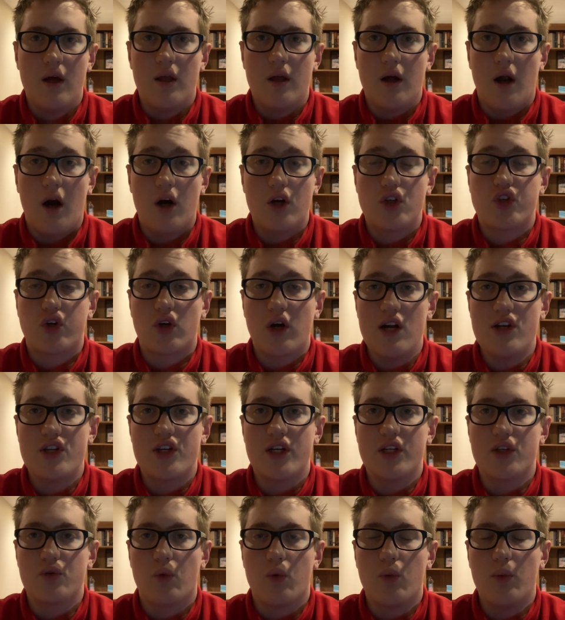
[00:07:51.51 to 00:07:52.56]
Our
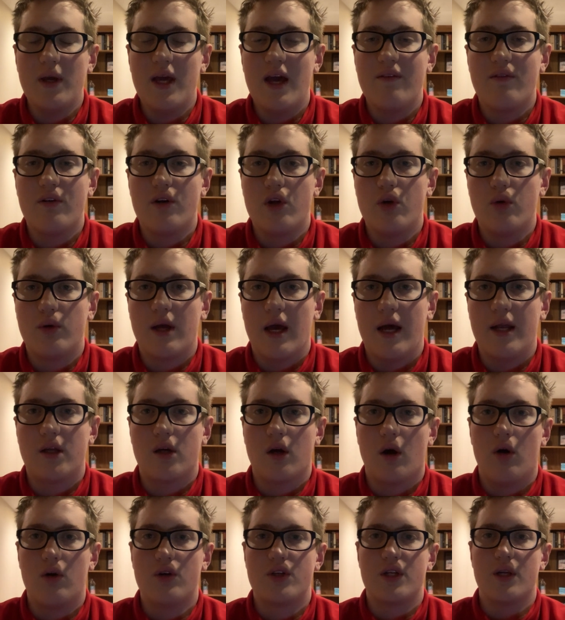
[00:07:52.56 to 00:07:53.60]
trenches, when we have our new head
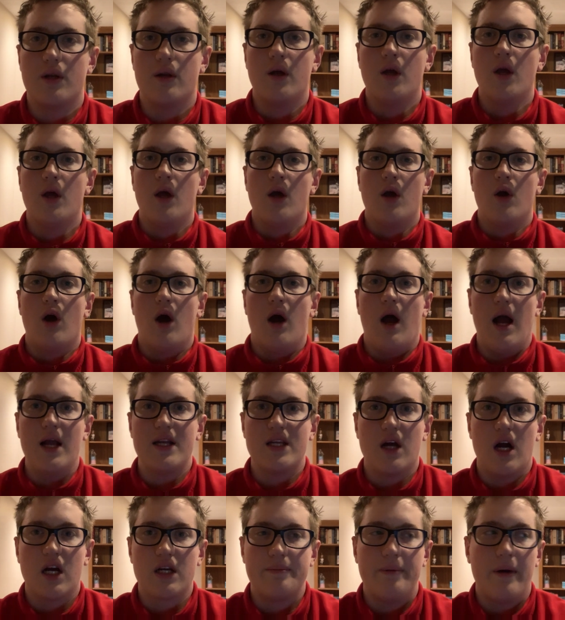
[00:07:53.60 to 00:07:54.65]
coach, and I
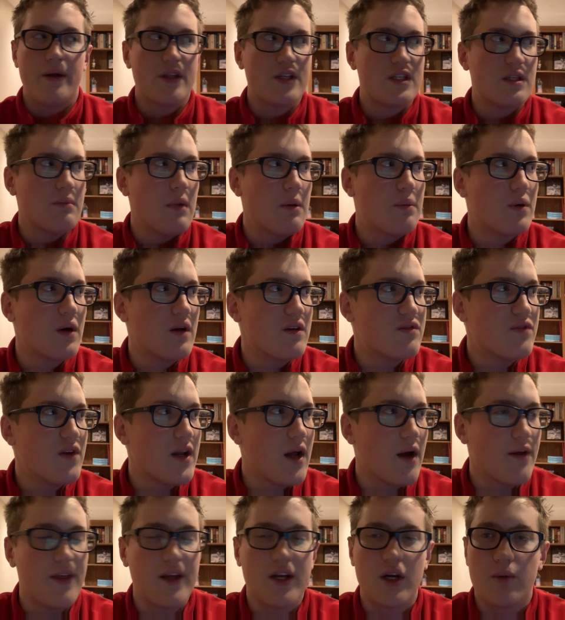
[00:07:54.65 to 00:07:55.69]
talked about this in my previous video,
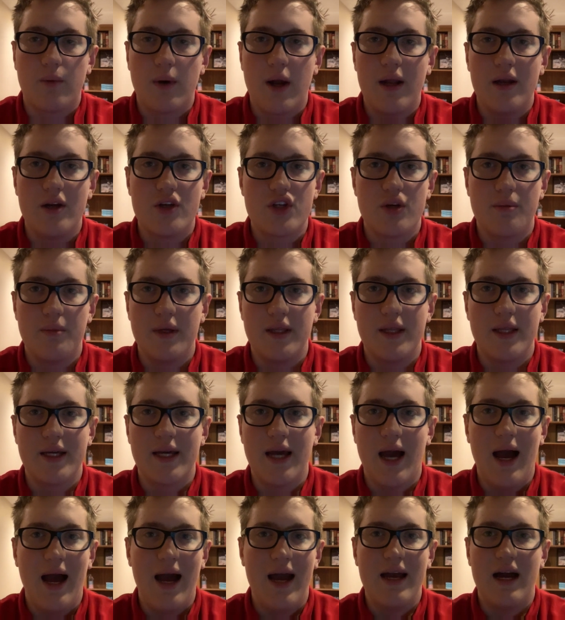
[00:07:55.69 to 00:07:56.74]
I think Aranda should be the
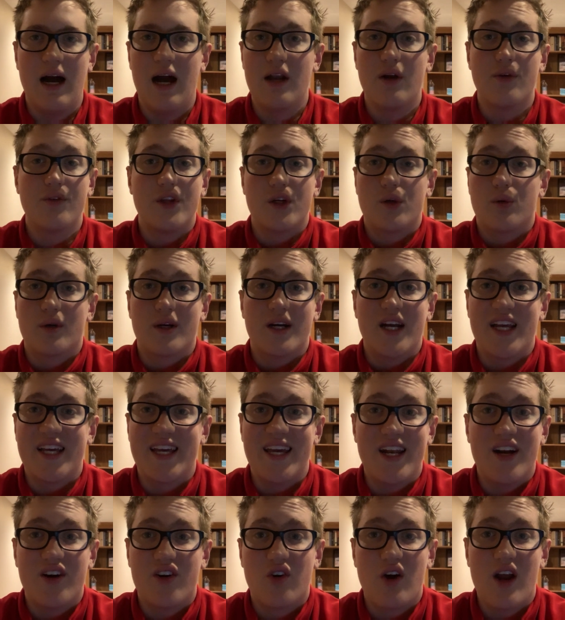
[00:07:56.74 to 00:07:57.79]
guy. I don't think we're gonna
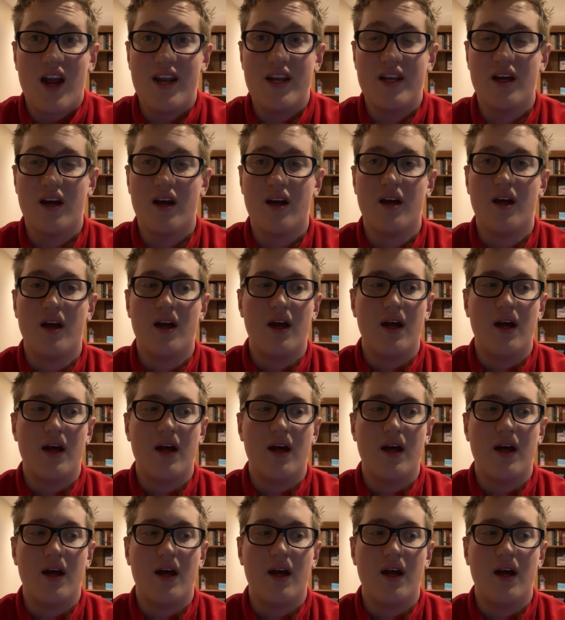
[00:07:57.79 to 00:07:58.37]
get Aranda.